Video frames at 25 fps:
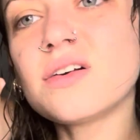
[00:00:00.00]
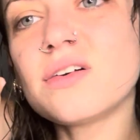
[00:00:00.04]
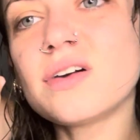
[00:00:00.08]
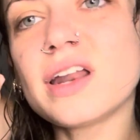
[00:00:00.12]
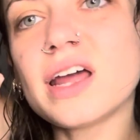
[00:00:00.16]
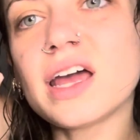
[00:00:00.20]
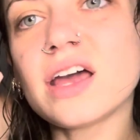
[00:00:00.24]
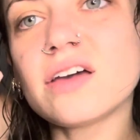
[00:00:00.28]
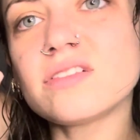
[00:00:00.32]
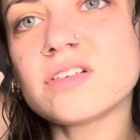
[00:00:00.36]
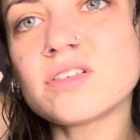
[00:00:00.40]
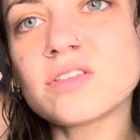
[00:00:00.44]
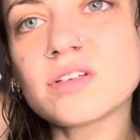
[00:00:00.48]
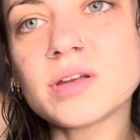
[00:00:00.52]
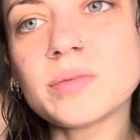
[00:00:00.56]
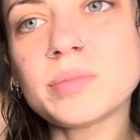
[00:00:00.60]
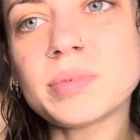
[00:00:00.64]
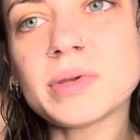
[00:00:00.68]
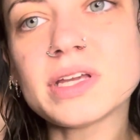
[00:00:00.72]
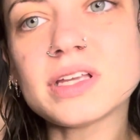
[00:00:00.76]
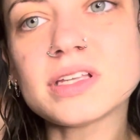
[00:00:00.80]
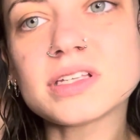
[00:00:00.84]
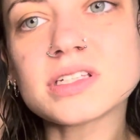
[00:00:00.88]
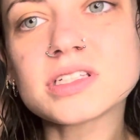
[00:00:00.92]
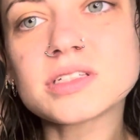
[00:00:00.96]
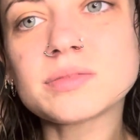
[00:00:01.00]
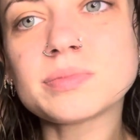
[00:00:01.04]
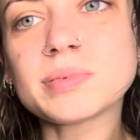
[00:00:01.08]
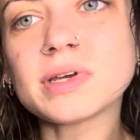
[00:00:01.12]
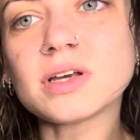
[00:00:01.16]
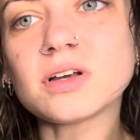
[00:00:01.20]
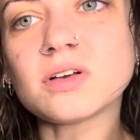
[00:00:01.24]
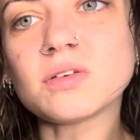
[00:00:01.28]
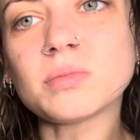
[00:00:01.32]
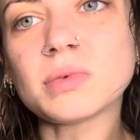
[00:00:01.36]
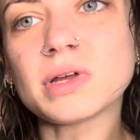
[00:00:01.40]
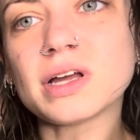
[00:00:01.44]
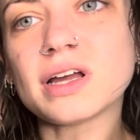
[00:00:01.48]
want to have a repeat
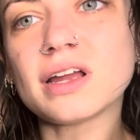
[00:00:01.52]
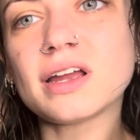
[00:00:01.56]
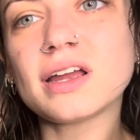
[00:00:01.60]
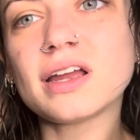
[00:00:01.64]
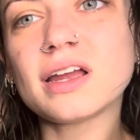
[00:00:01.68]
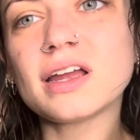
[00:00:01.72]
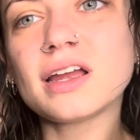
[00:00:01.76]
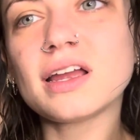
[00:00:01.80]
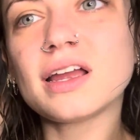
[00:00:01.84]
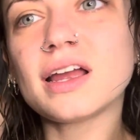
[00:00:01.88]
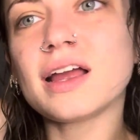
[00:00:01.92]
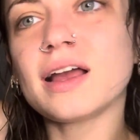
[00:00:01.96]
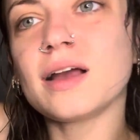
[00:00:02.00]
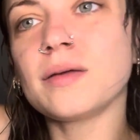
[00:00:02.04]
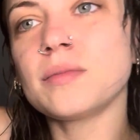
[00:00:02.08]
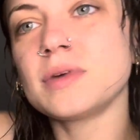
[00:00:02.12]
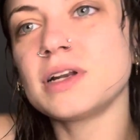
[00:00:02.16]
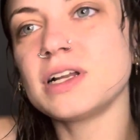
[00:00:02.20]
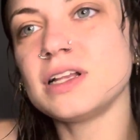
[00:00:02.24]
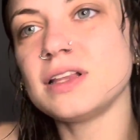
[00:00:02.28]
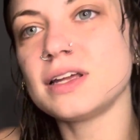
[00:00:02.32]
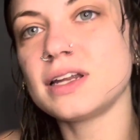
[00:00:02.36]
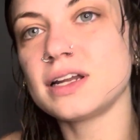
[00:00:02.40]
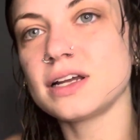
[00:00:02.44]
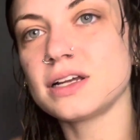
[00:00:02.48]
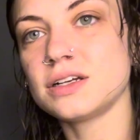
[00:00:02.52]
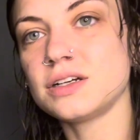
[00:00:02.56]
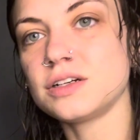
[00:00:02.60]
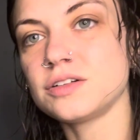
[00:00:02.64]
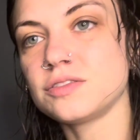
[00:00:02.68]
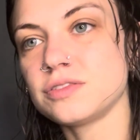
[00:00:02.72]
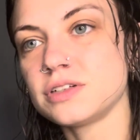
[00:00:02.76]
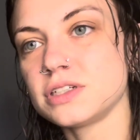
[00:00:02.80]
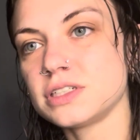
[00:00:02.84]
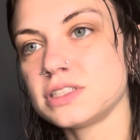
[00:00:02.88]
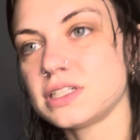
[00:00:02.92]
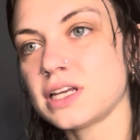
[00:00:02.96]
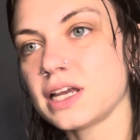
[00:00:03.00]
spill, but I'm gonna let it cook
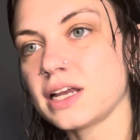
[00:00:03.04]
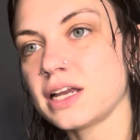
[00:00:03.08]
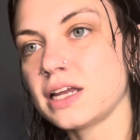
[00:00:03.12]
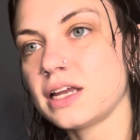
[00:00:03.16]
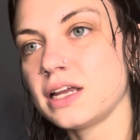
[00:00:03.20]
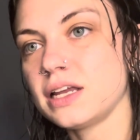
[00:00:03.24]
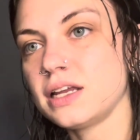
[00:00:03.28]
for a second.